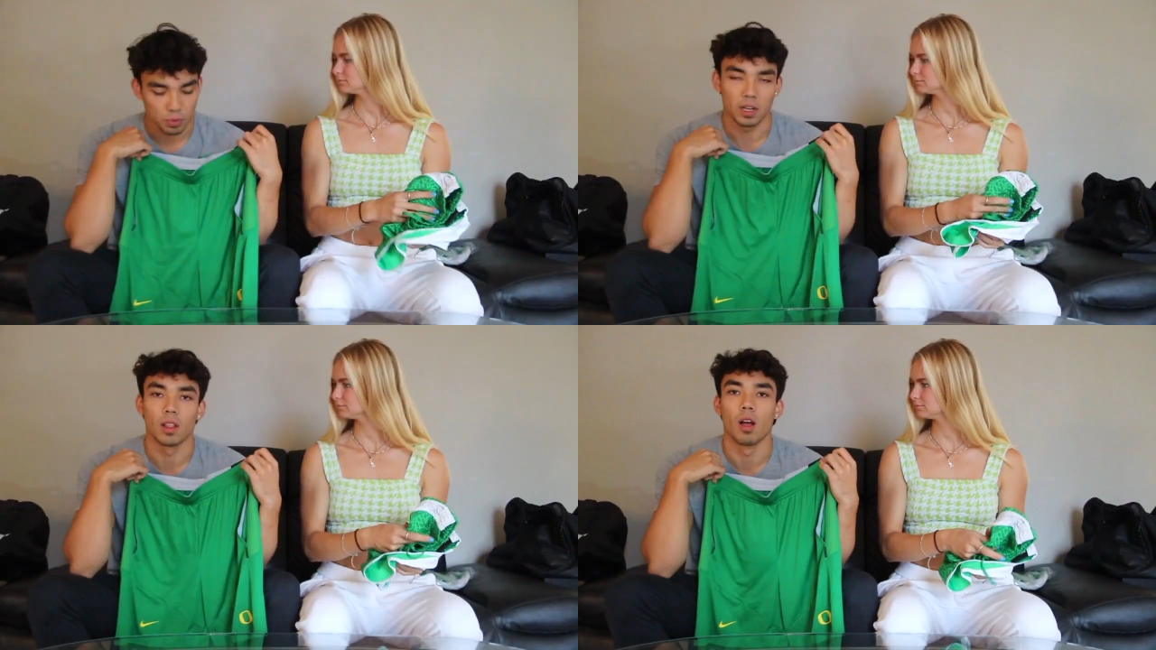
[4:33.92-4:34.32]

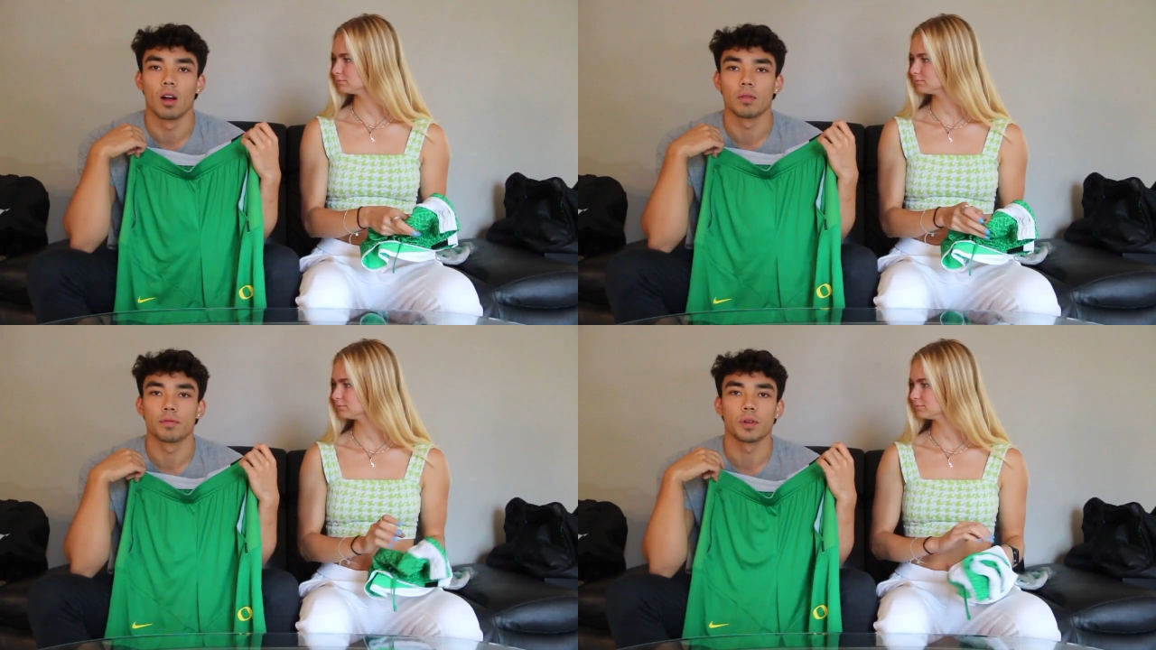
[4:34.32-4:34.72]
Speaker 1: Pretty
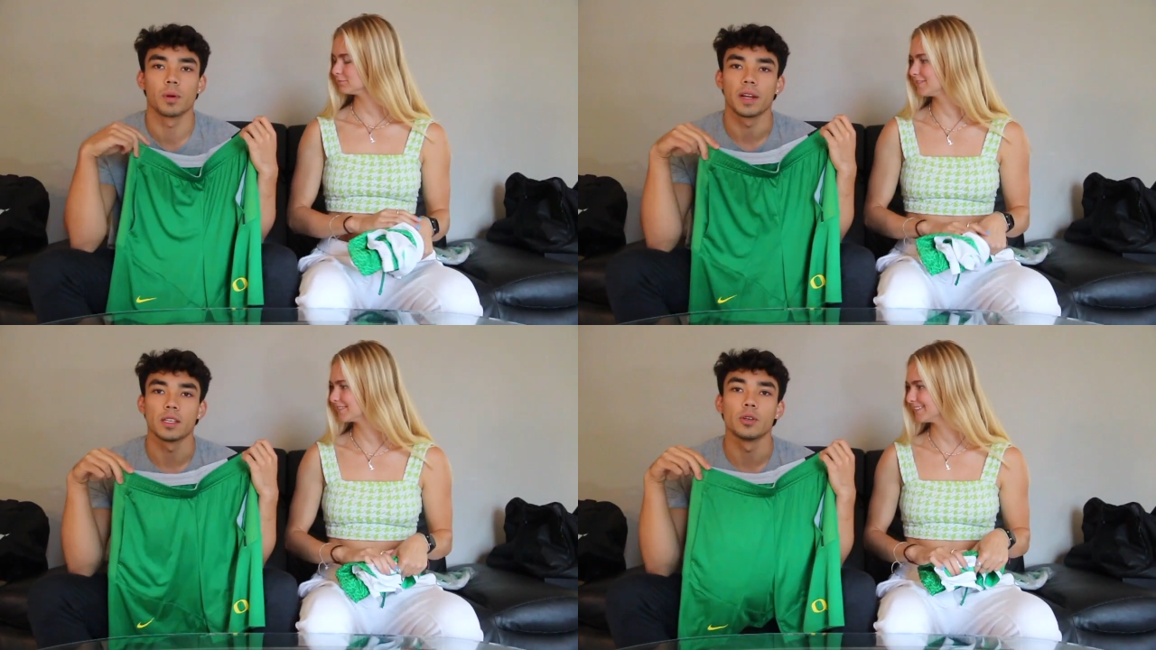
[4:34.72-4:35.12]
long for
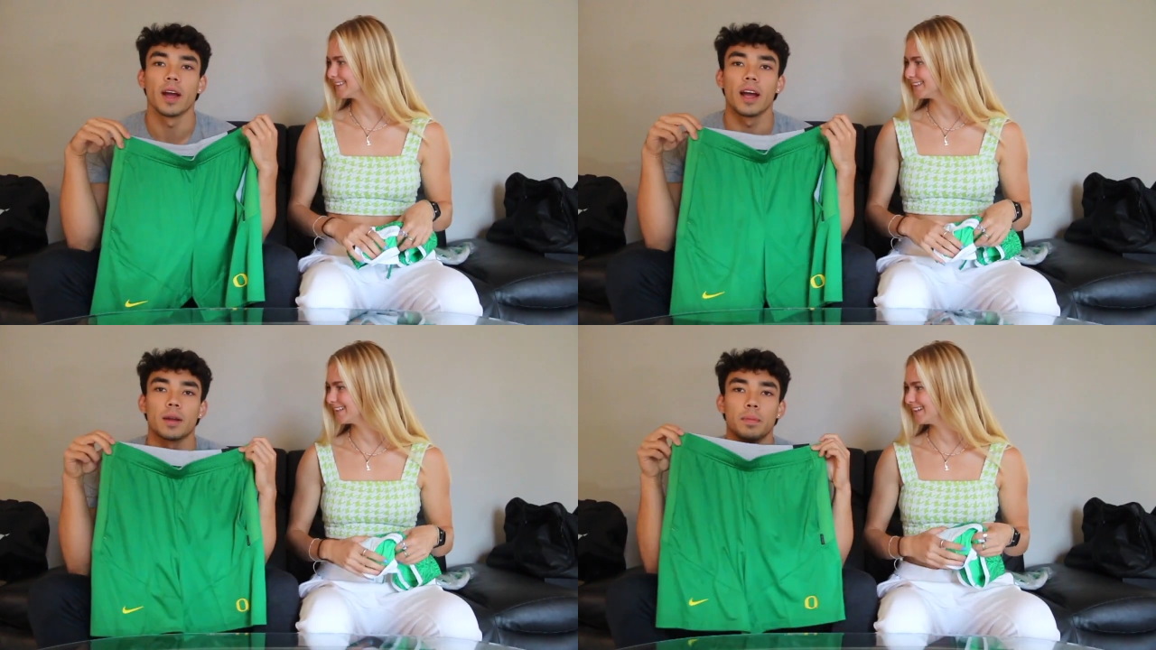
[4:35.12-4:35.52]
running
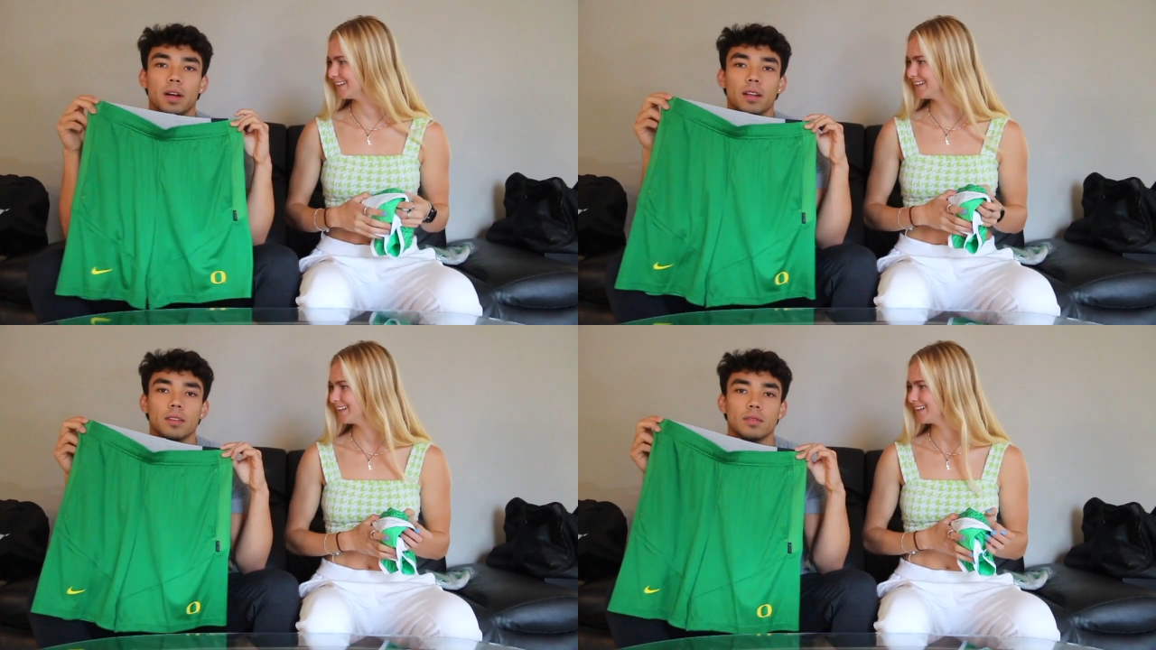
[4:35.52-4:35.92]
track,
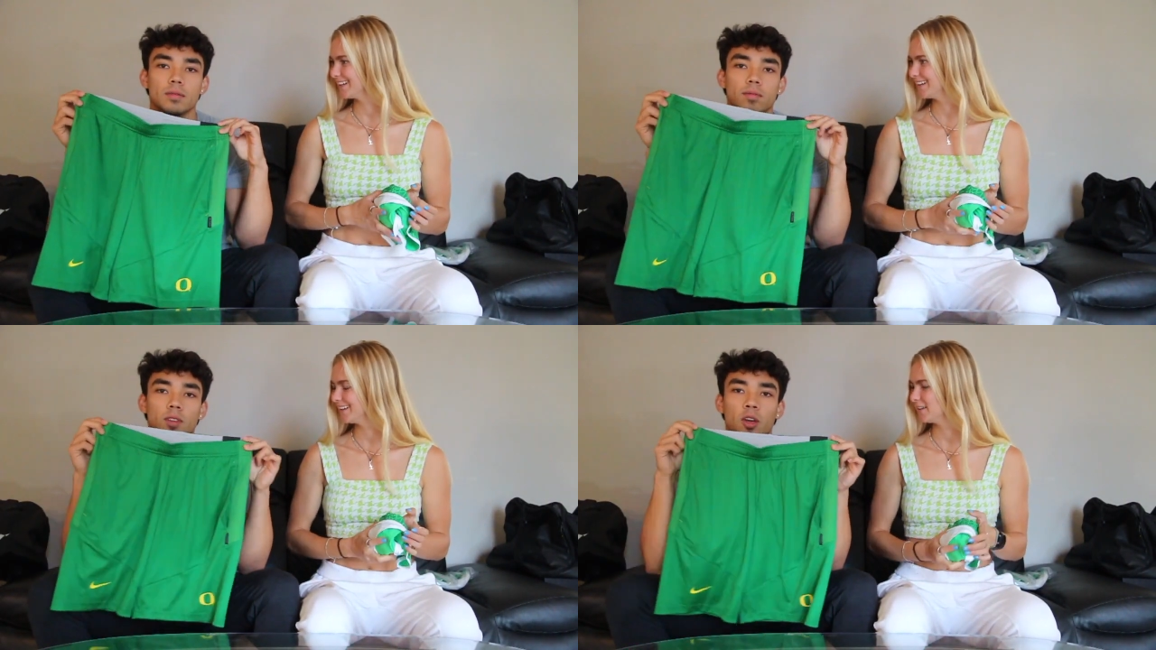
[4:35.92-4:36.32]
but
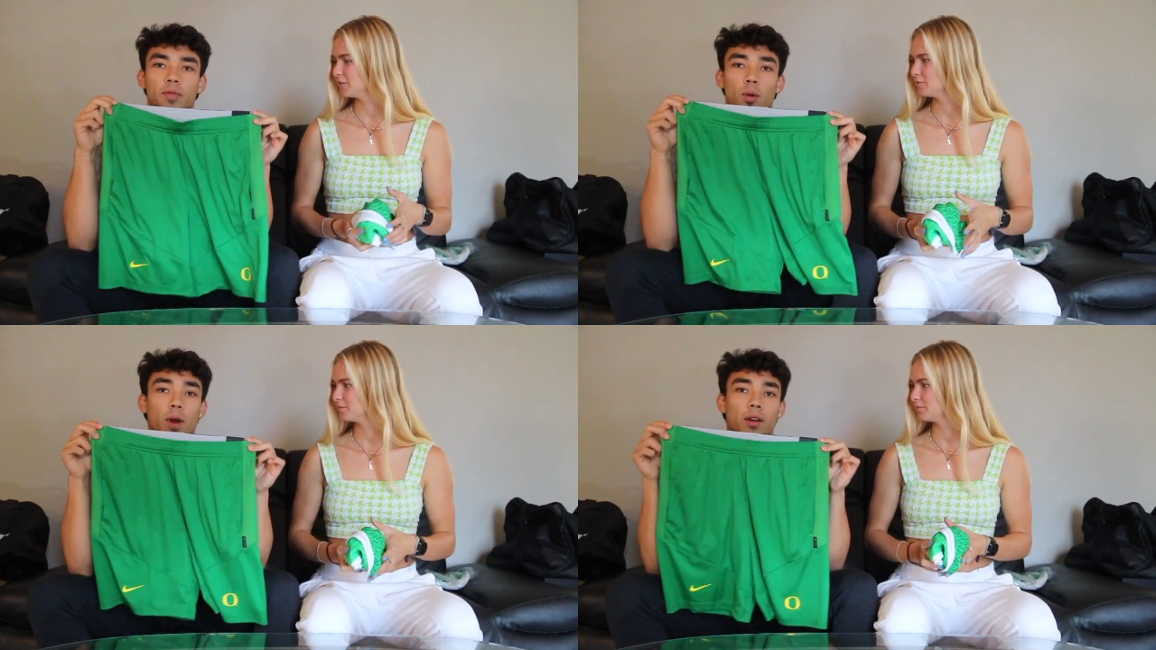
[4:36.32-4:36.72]
good
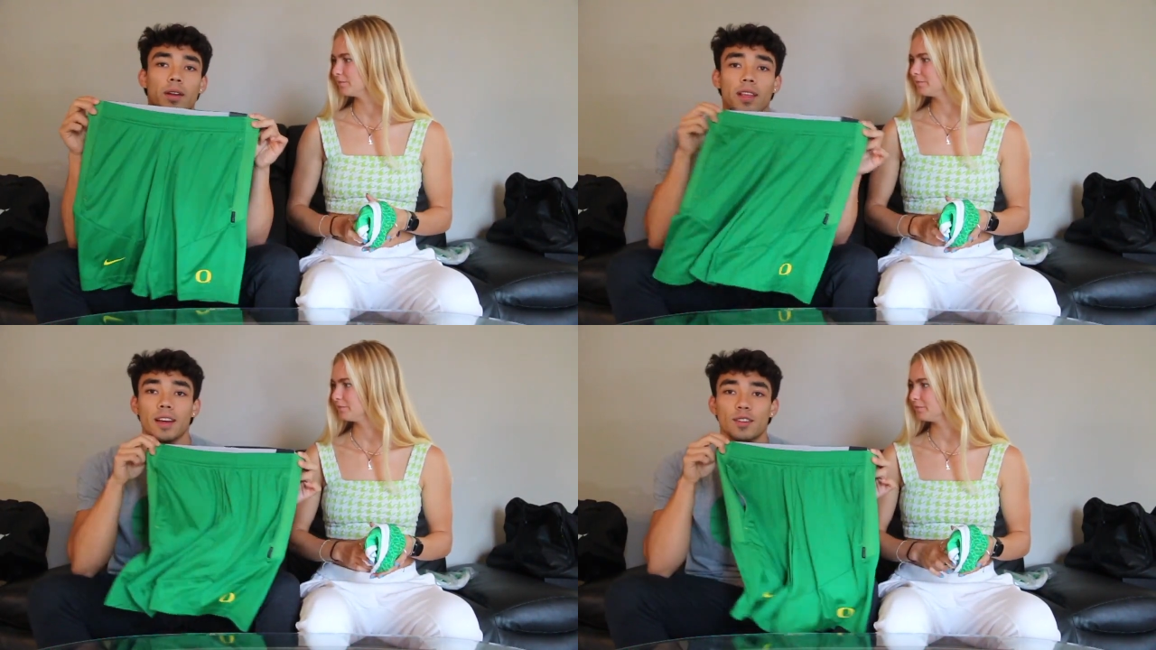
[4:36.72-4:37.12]
for wearing
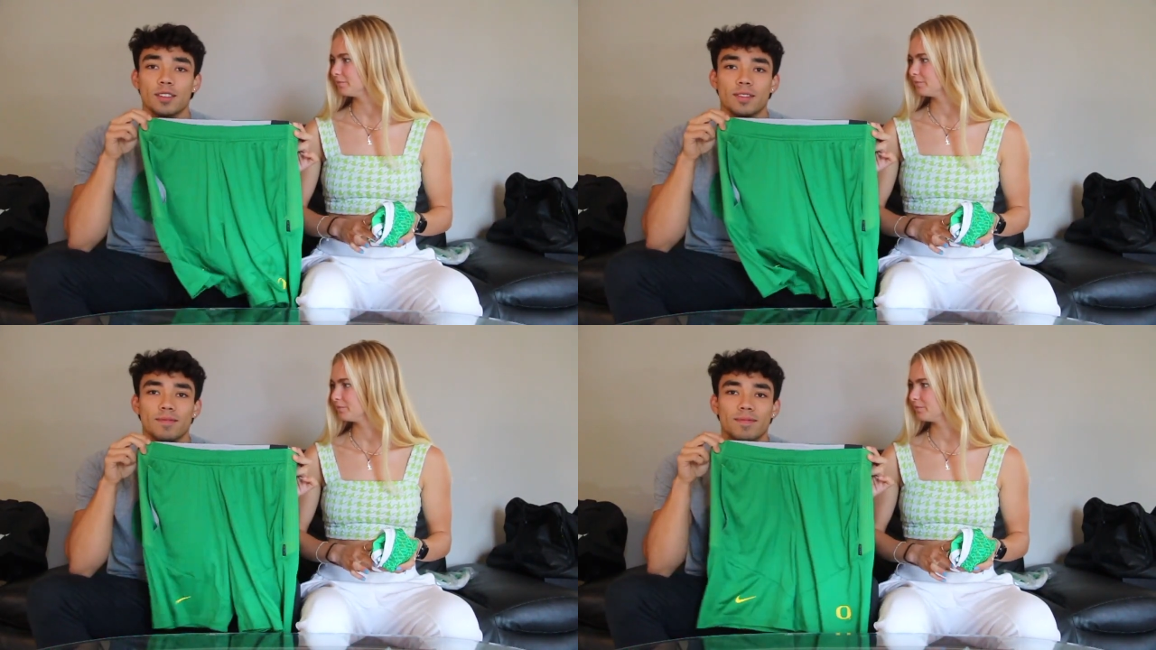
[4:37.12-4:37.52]
around the
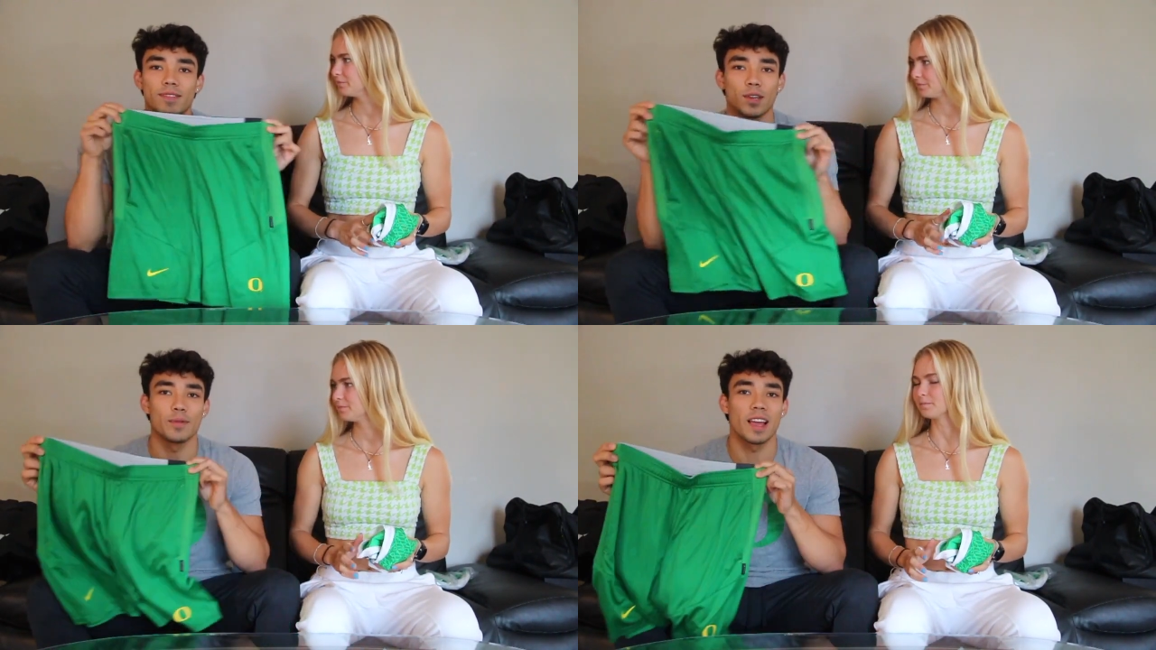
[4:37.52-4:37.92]
house.
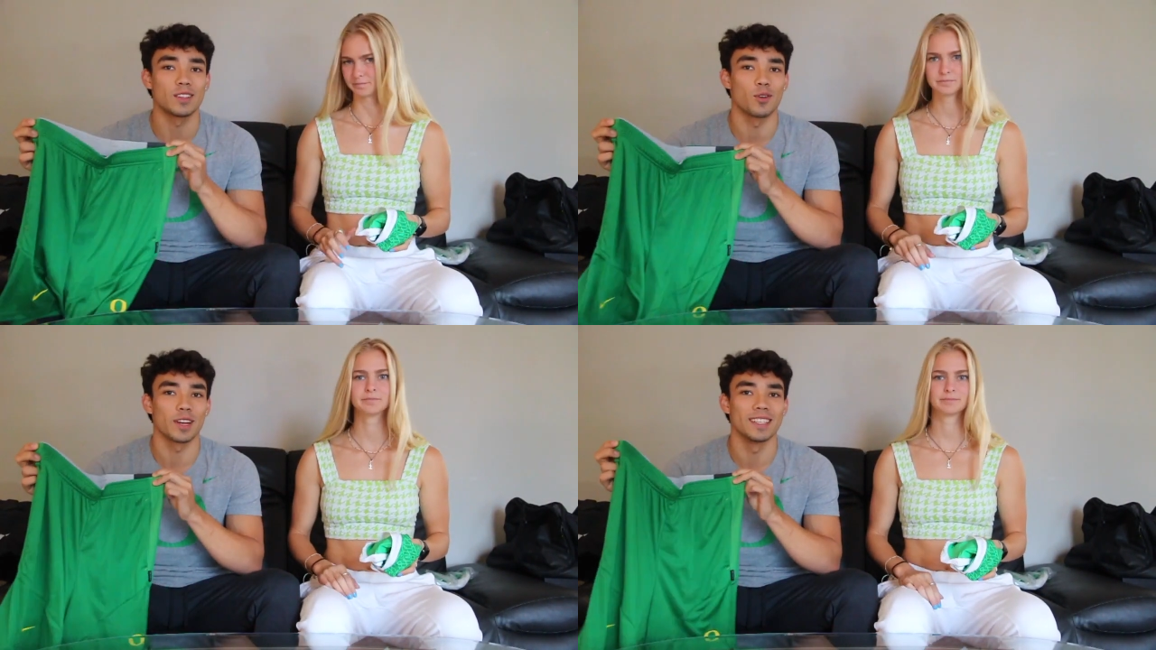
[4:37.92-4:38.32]
So
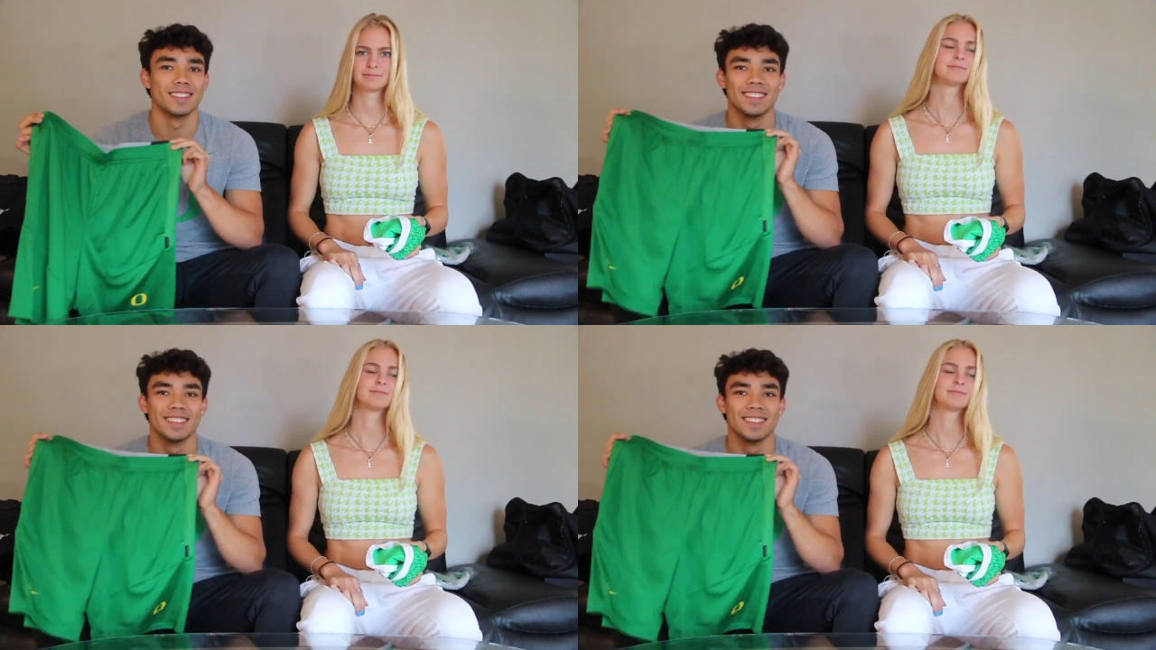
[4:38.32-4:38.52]
thanks, Oregon.